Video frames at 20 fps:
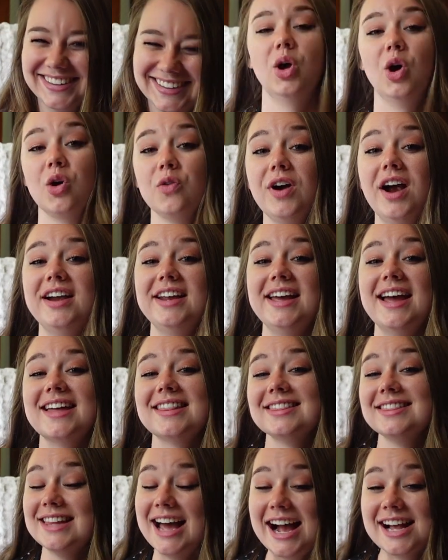Alrighty,
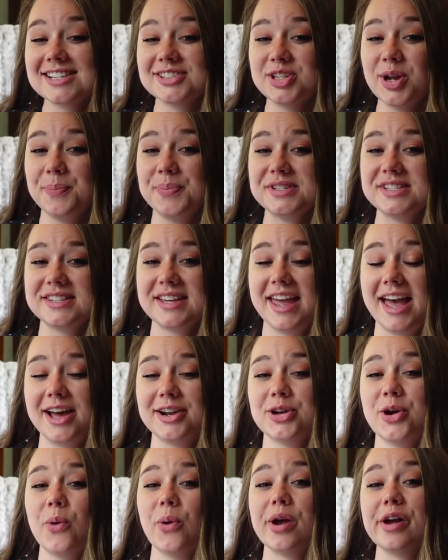and last up is the
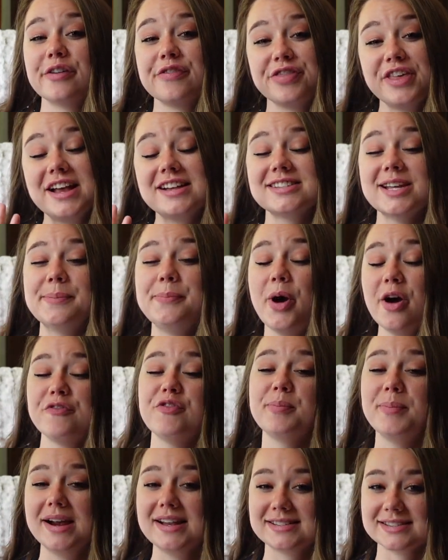category of things I bought
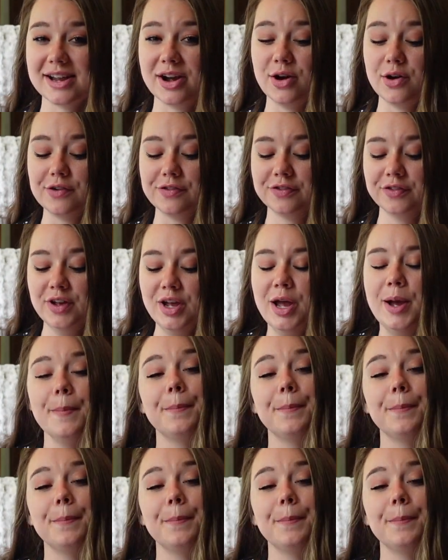for myself.